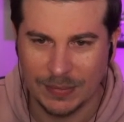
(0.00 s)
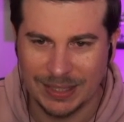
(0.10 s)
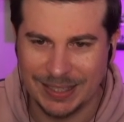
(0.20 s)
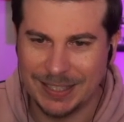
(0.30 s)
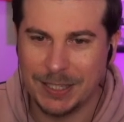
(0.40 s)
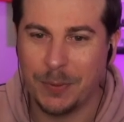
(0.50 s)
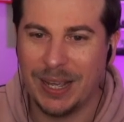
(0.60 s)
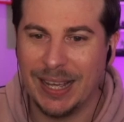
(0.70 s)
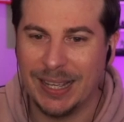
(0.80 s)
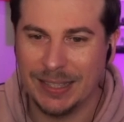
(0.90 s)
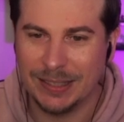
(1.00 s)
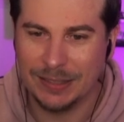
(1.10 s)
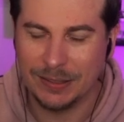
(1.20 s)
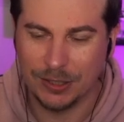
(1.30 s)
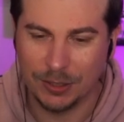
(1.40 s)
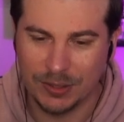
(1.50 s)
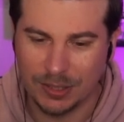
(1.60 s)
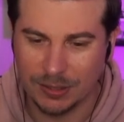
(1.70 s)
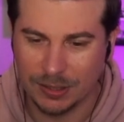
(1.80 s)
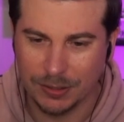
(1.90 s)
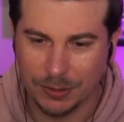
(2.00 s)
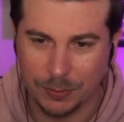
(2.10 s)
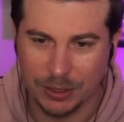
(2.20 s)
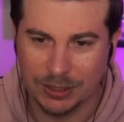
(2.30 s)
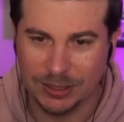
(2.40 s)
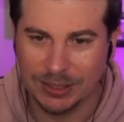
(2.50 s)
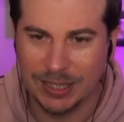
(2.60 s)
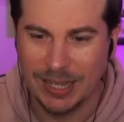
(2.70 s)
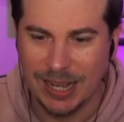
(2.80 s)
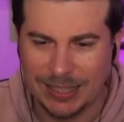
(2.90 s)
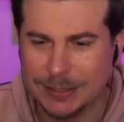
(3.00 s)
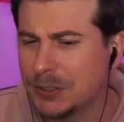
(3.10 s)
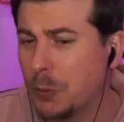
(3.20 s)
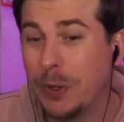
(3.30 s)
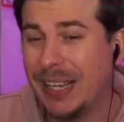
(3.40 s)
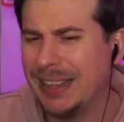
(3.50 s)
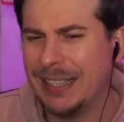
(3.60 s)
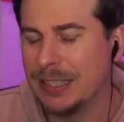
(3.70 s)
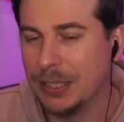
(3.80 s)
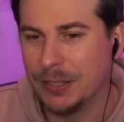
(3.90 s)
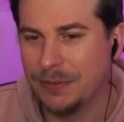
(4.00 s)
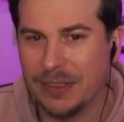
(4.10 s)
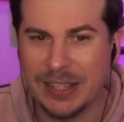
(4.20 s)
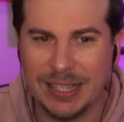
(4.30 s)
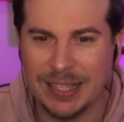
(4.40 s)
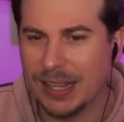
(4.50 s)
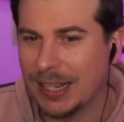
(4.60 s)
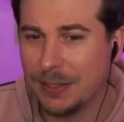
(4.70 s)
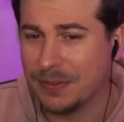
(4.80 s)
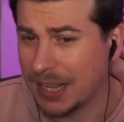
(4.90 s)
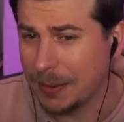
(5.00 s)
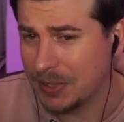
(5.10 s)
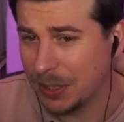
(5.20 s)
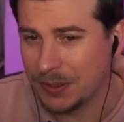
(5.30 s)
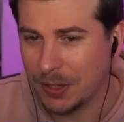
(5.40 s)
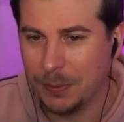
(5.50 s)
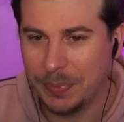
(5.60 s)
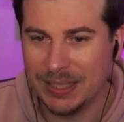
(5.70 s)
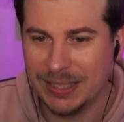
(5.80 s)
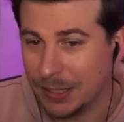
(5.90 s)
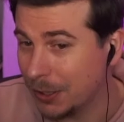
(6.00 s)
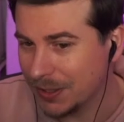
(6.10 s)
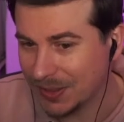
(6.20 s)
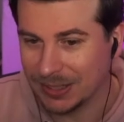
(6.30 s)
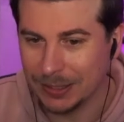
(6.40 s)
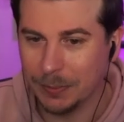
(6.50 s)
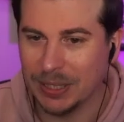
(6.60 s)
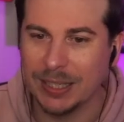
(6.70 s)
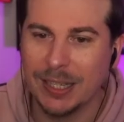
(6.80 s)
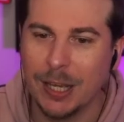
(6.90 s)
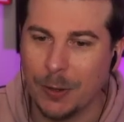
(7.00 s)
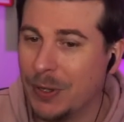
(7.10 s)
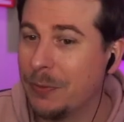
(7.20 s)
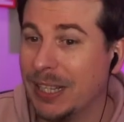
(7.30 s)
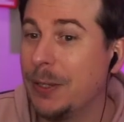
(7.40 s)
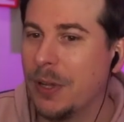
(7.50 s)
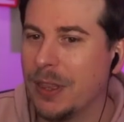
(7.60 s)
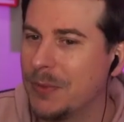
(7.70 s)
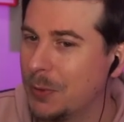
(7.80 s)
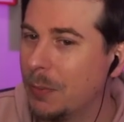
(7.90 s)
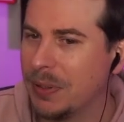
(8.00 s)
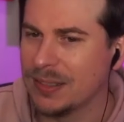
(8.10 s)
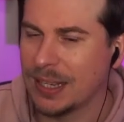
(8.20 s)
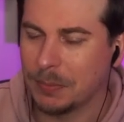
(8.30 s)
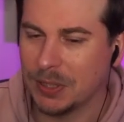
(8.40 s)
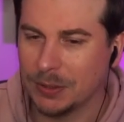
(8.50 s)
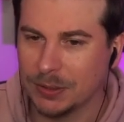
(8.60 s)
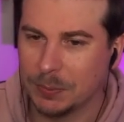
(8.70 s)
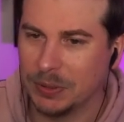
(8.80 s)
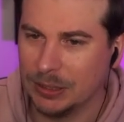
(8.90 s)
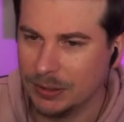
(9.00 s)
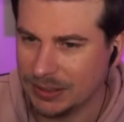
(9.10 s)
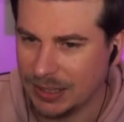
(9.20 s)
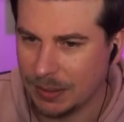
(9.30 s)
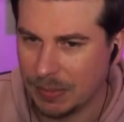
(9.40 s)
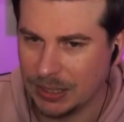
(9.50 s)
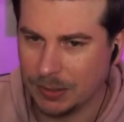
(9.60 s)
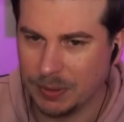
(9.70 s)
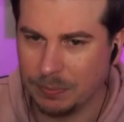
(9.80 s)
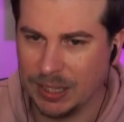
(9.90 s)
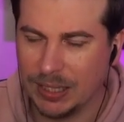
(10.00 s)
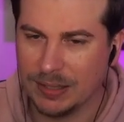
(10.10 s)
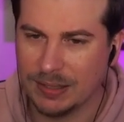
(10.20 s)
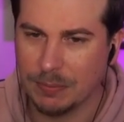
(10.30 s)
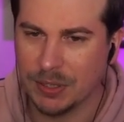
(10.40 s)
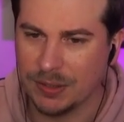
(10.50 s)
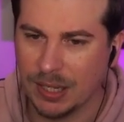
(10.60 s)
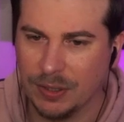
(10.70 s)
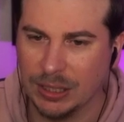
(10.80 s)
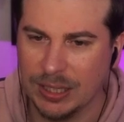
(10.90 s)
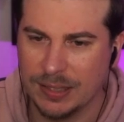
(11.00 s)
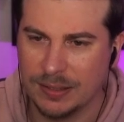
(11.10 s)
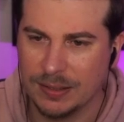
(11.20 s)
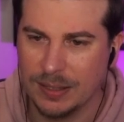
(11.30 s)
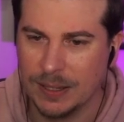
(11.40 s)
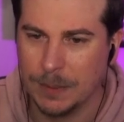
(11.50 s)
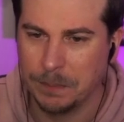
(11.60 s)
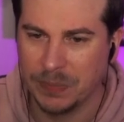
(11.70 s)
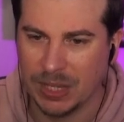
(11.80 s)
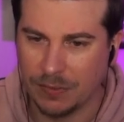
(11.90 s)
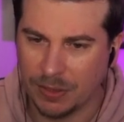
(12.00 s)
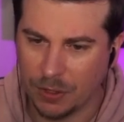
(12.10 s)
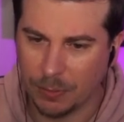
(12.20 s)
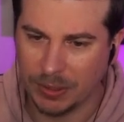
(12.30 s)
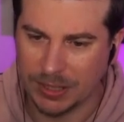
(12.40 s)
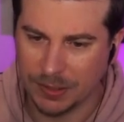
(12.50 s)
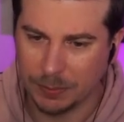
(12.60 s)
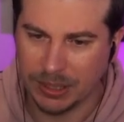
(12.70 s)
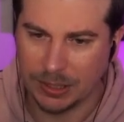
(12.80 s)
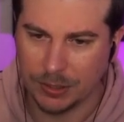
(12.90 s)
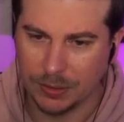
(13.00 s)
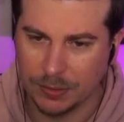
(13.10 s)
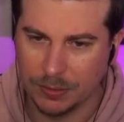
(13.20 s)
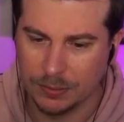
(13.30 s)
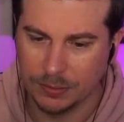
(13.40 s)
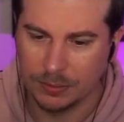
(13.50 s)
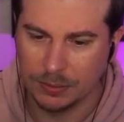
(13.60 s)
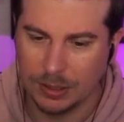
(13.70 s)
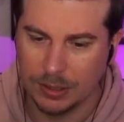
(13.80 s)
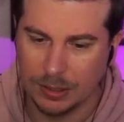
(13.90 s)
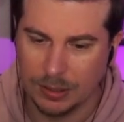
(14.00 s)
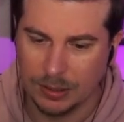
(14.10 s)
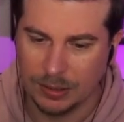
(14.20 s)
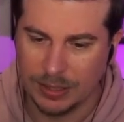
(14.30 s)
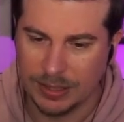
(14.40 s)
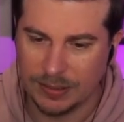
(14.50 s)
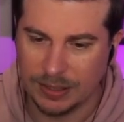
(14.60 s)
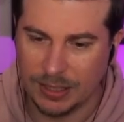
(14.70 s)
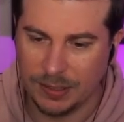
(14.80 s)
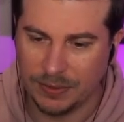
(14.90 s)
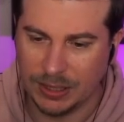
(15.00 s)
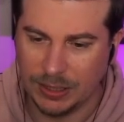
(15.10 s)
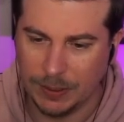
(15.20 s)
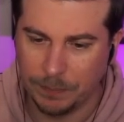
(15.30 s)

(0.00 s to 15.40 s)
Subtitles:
This is where Jolteon can do work. And also, weirdly enough, the lack of Zapdos opening hurts a little bit. We really want them to open Zapdos, but it looks like they might not be playing the Zapdos heavy list if they've got Blitz or Pikachu. There's Eevee.